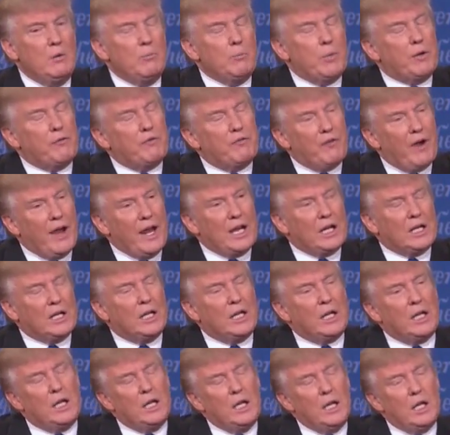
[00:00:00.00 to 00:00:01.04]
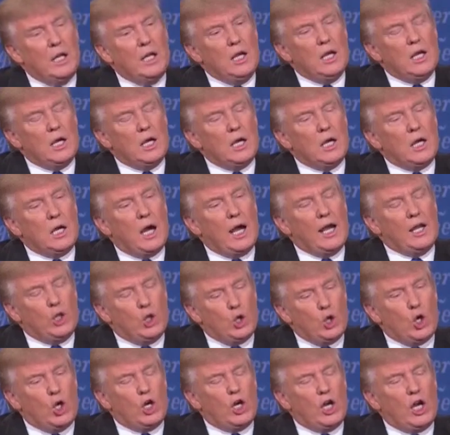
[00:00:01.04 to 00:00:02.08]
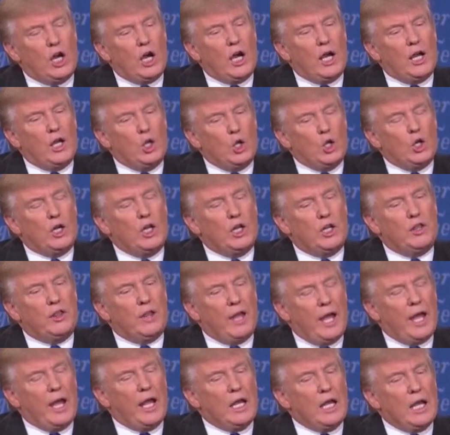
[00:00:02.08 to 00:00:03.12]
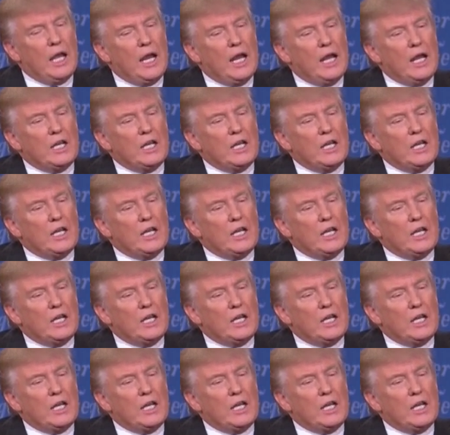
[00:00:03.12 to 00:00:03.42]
But frankly, I look at that and